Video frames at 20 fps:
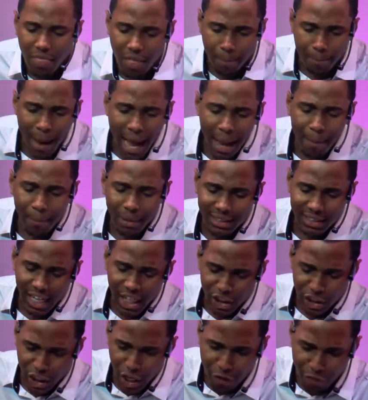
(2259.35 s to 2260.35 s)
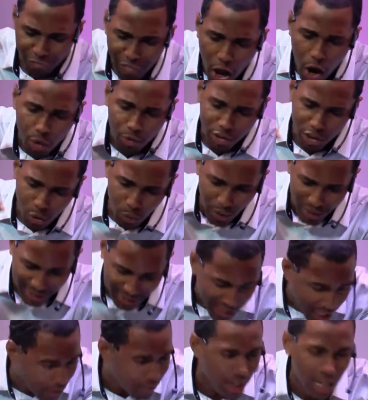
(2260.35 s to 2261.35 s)
The Bible says she thought to
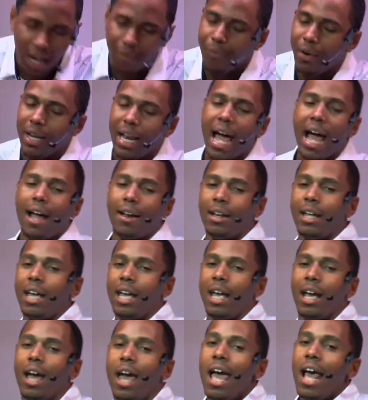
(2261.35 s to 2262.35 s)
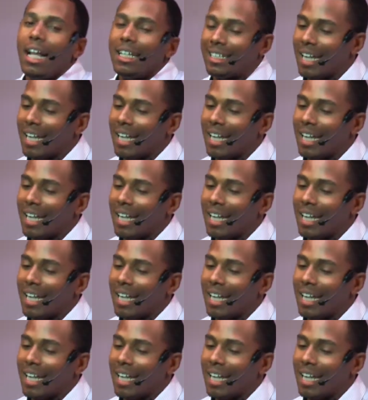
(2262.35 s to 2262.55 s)
herself every now and then.